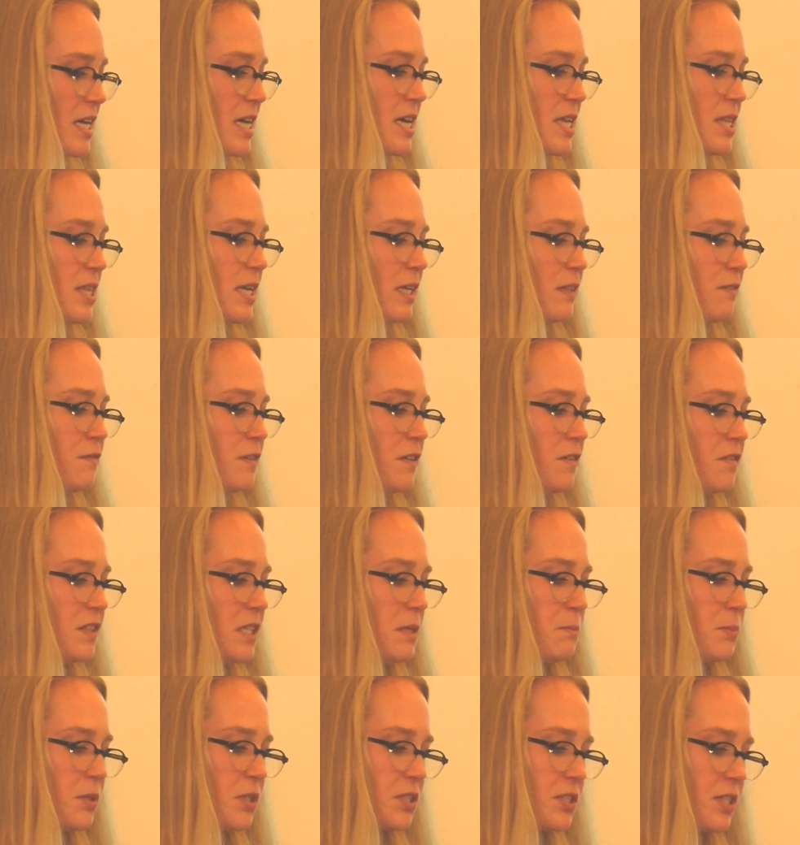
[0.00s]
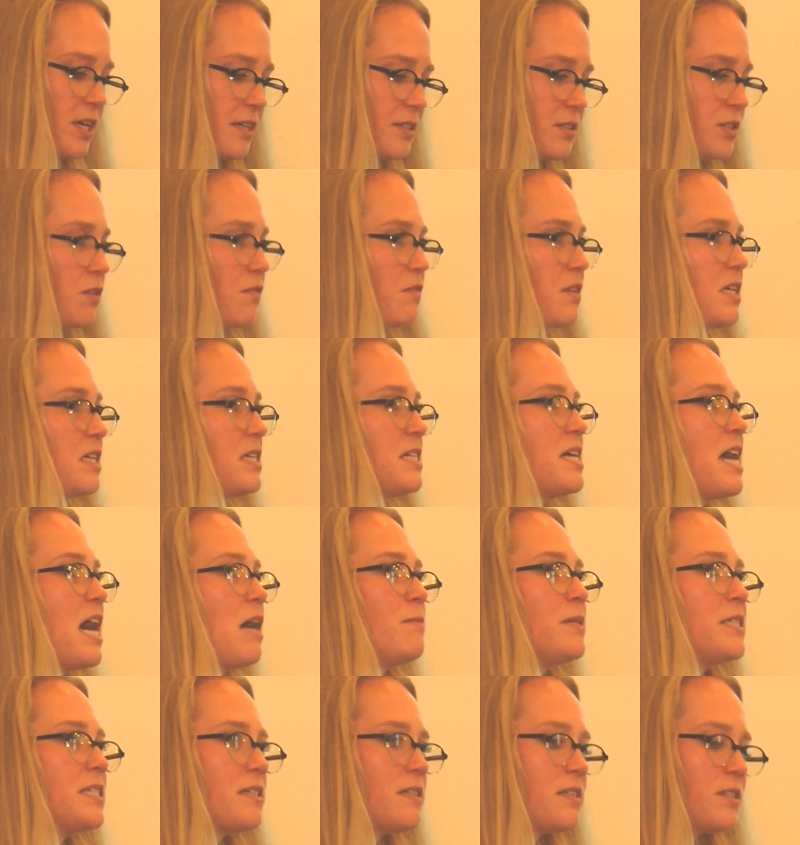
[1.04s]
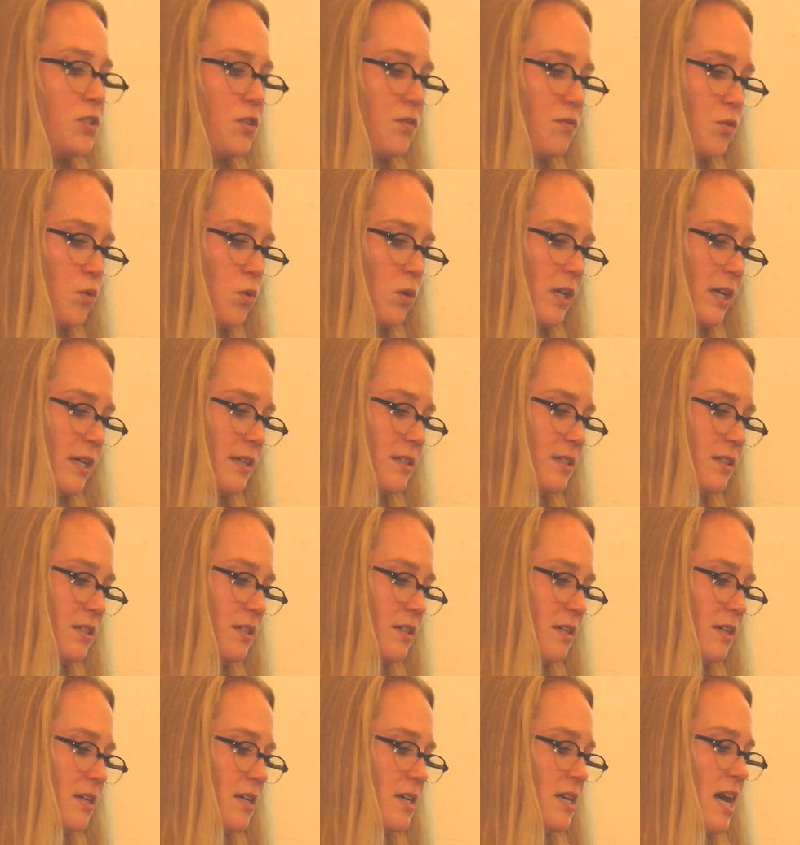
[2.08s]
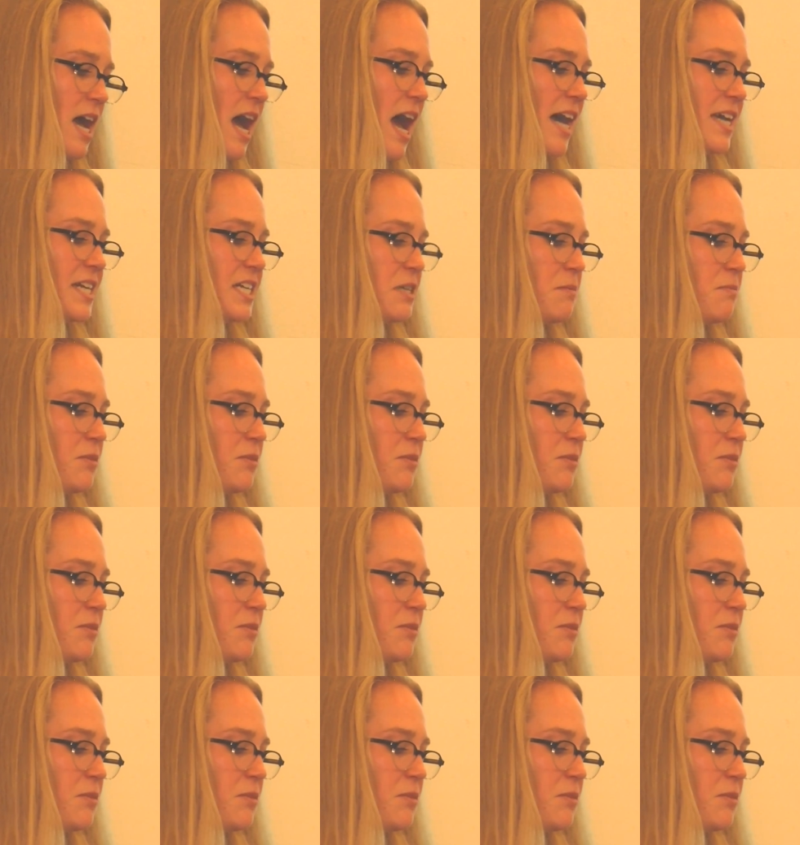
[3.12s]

that 15% of the inhabitants of Åland had